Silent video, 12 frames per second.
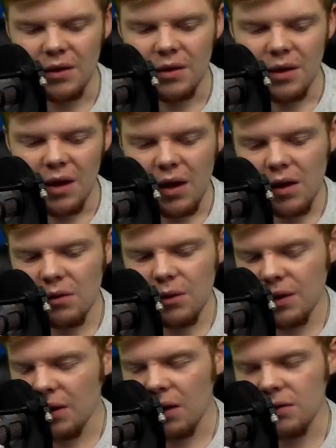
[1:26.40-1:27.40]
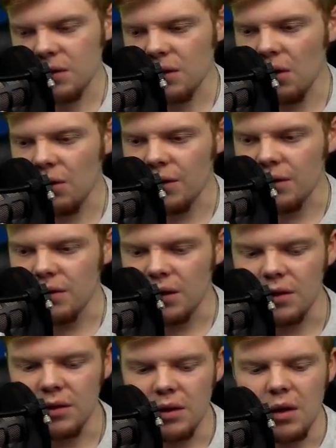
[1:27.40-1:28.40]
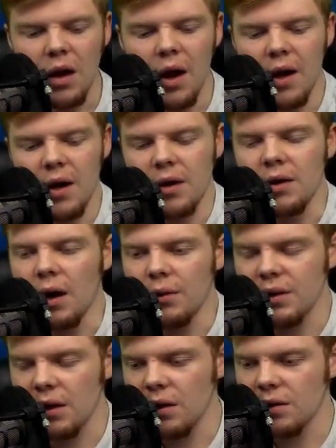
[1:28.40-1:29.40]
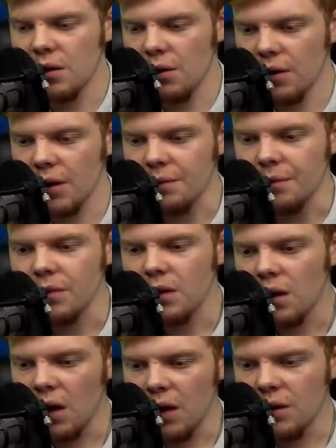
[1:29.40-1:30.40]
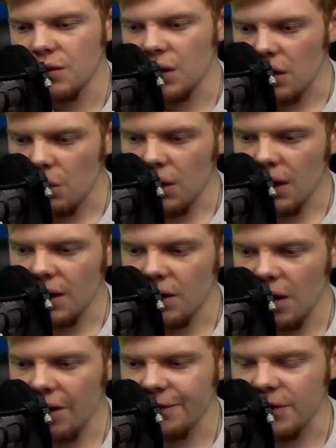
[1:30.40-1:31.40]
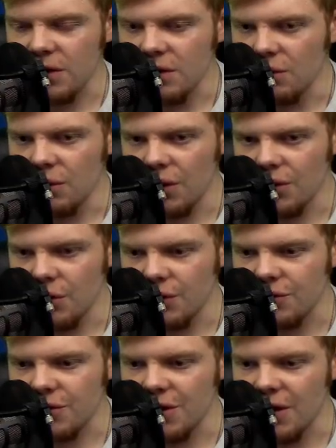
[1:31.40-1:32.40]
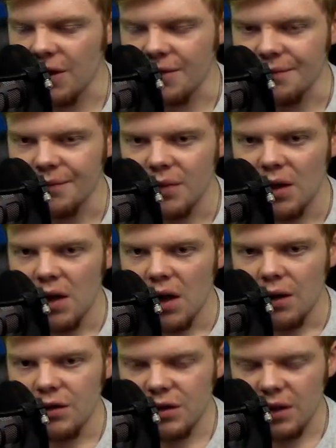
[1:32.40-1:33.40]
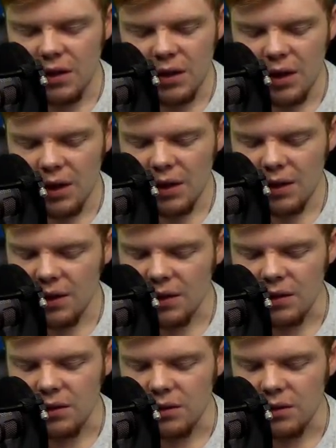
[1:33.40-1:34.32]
How's it going? And I was like, it's going good. And he's like, what kind of coffee are you interested in? I was just like, can I get like a